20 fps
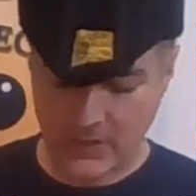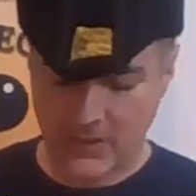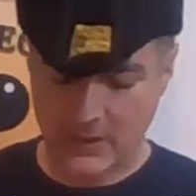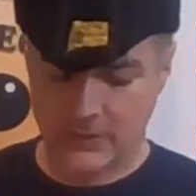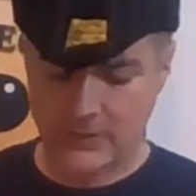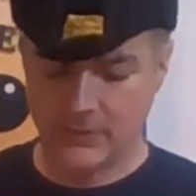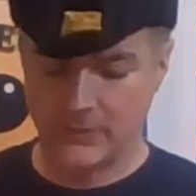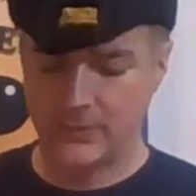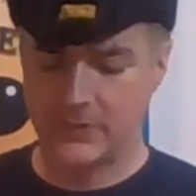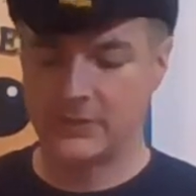
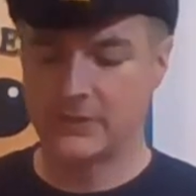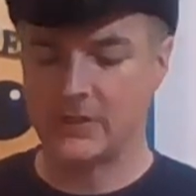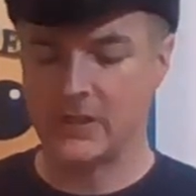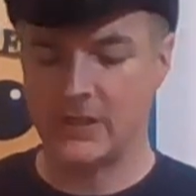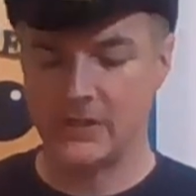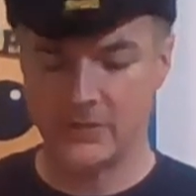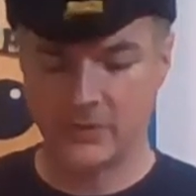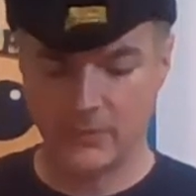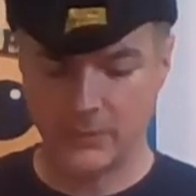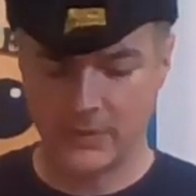So in this
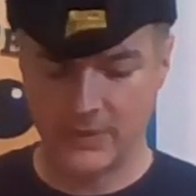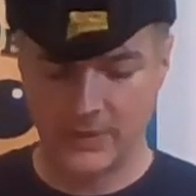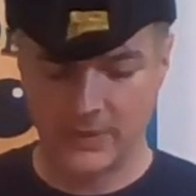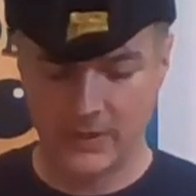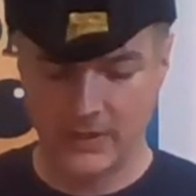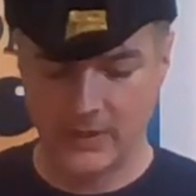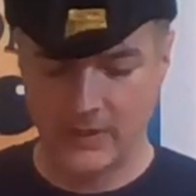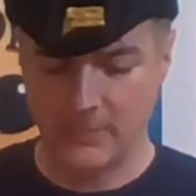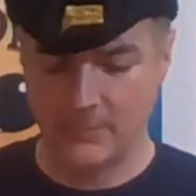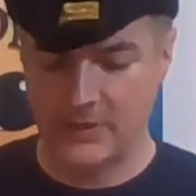case, with
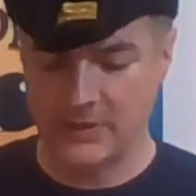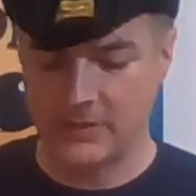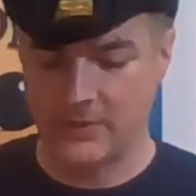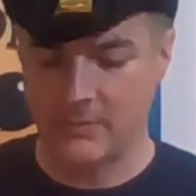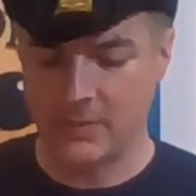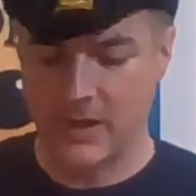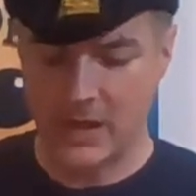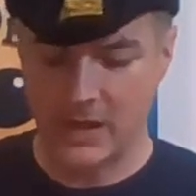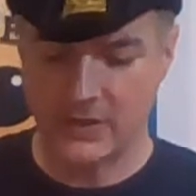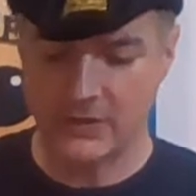the mizzen
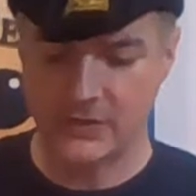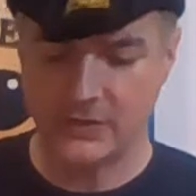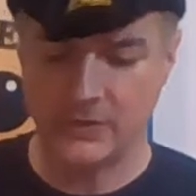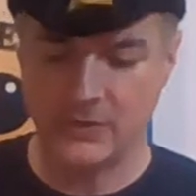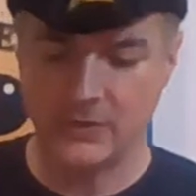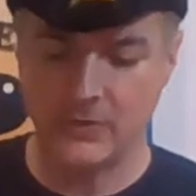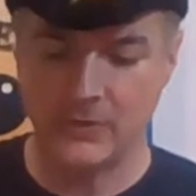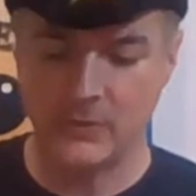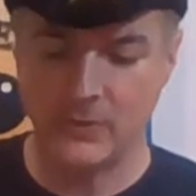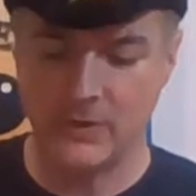mast,
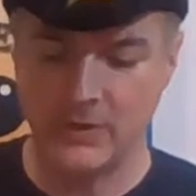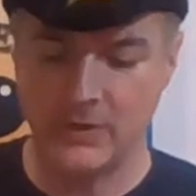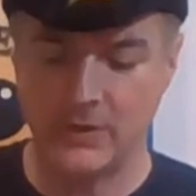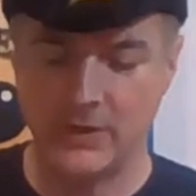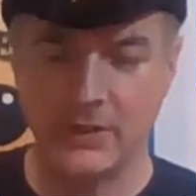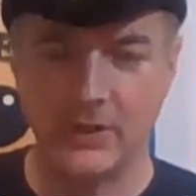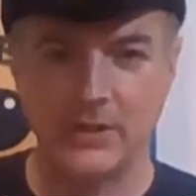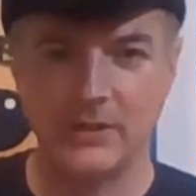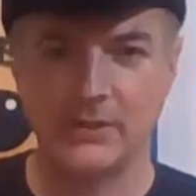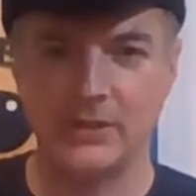you
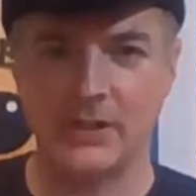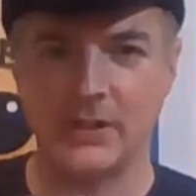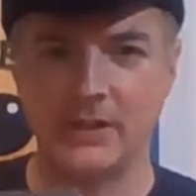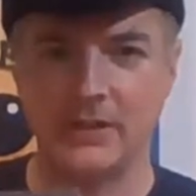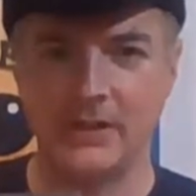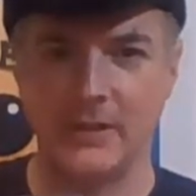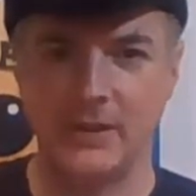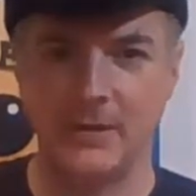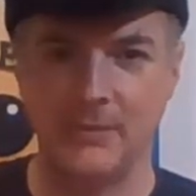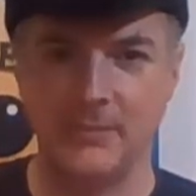would check
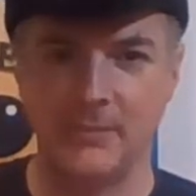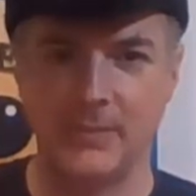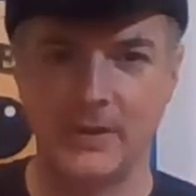the